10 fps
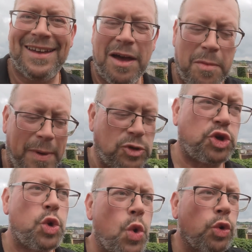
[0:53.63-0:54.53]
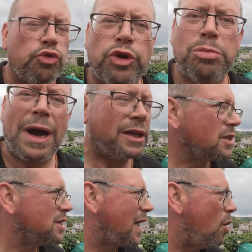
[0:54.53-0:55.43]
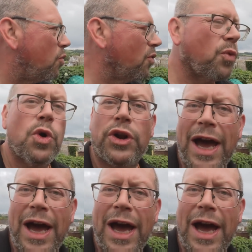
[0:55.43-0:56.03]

I'm about 200 miles south of where